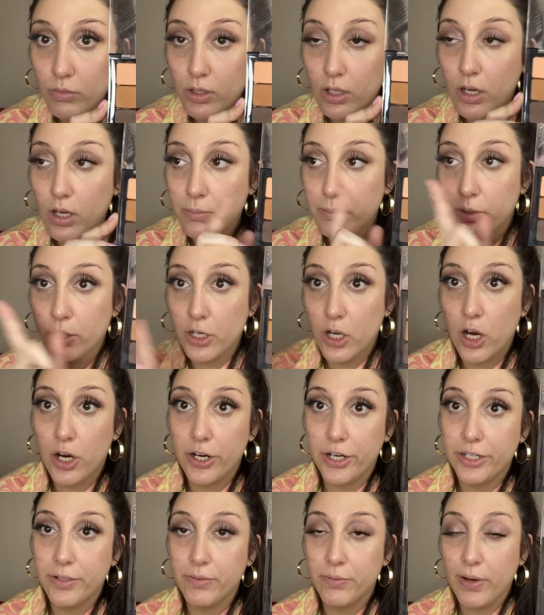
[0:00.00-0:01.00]
on
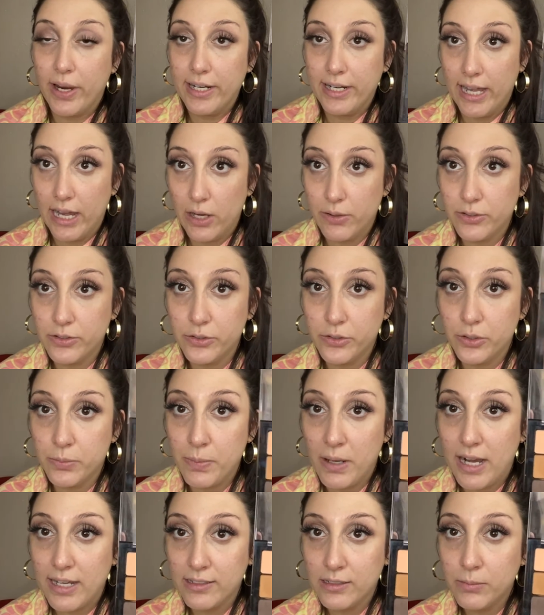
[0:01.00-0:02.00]
Mercari right now as soon as
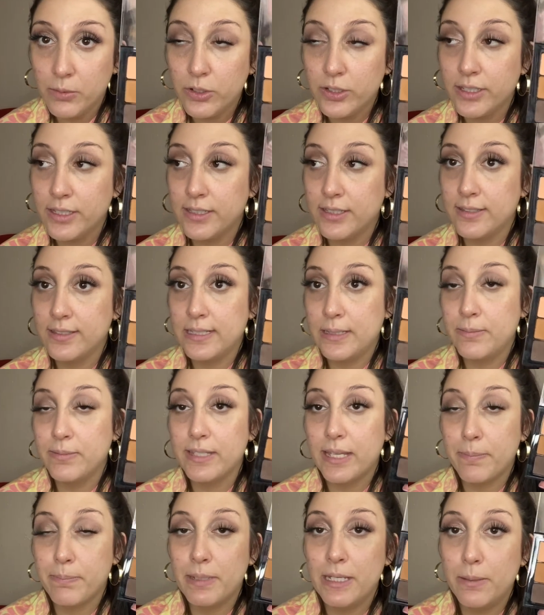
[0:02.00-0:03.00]
possible because it seems
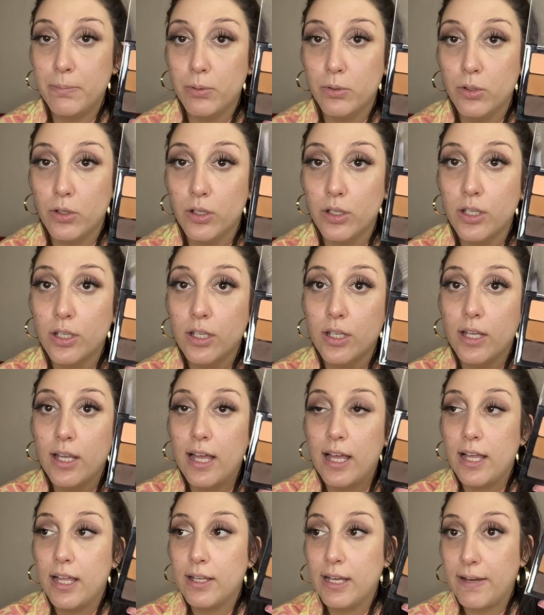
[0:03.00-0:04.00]
like people
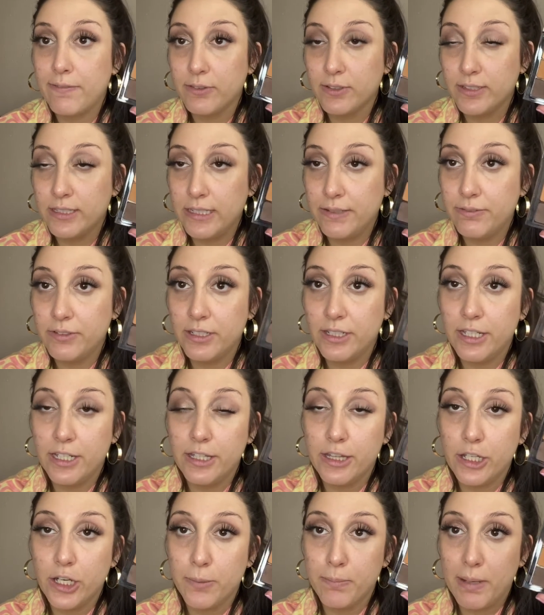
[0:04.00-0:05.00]
have received it
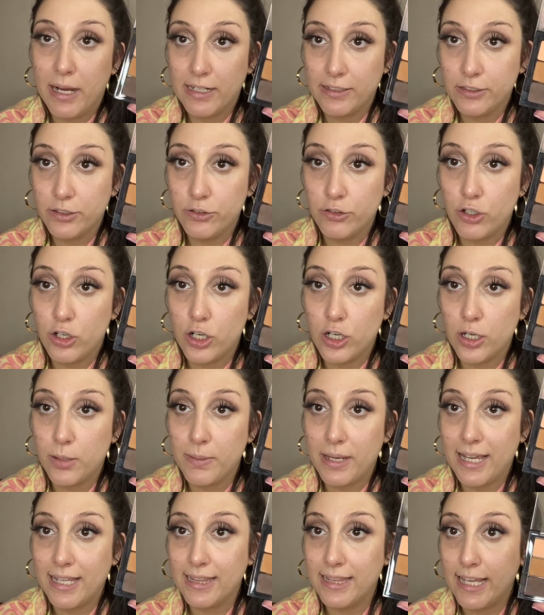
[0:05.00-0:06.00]
in their BoxyCharm
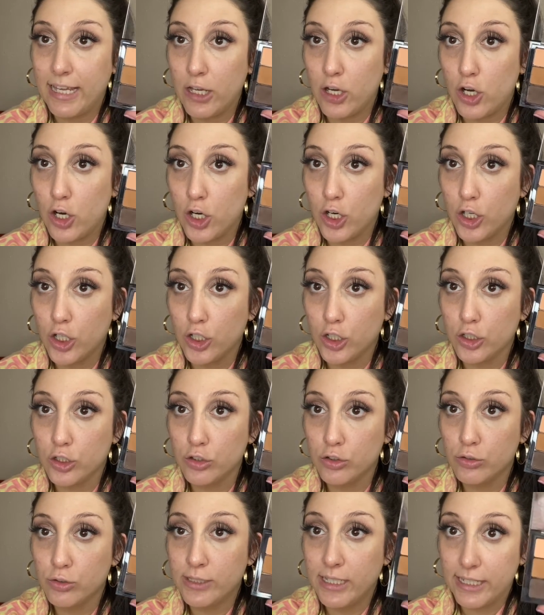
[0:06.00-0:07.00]
and they are
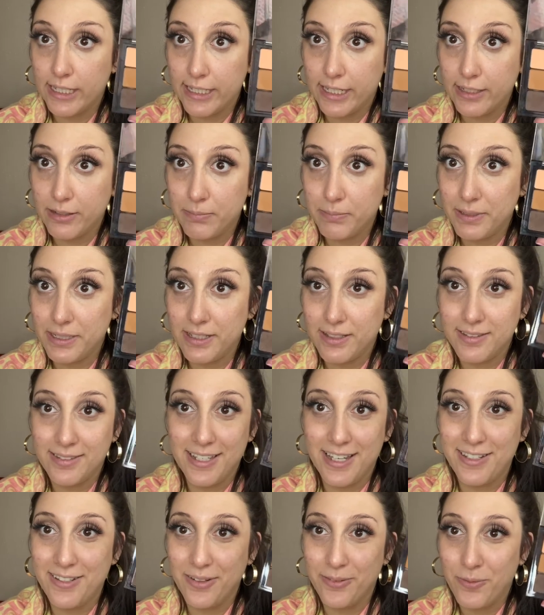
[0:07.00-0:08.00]
selling it because they
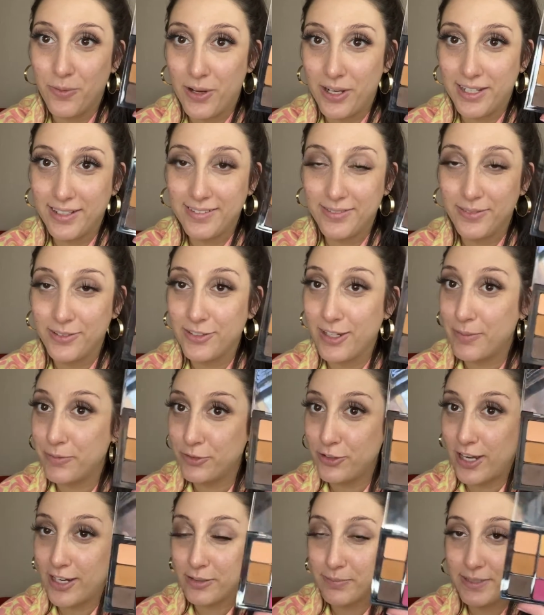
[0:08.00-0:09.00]
didn't want it, which I'm
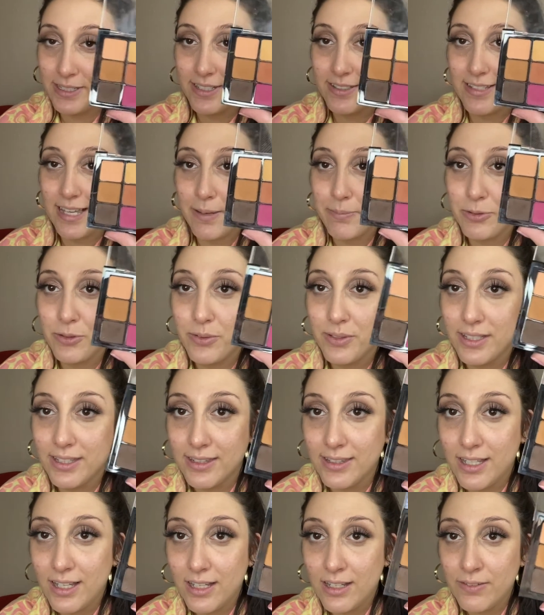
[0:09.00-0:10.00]
shocked because I absolutely
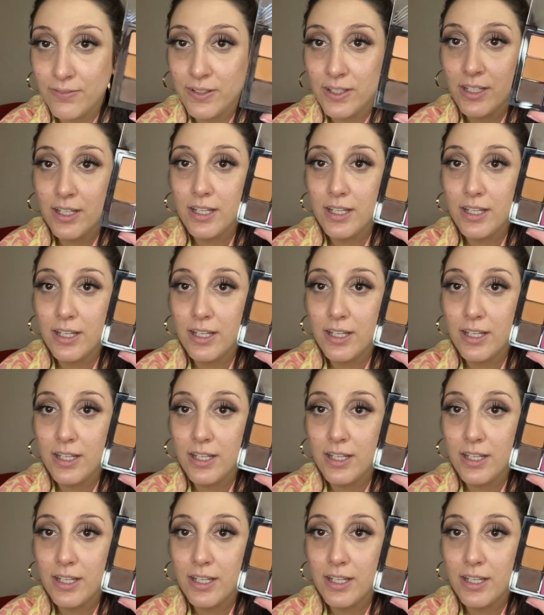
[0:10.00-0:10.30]
love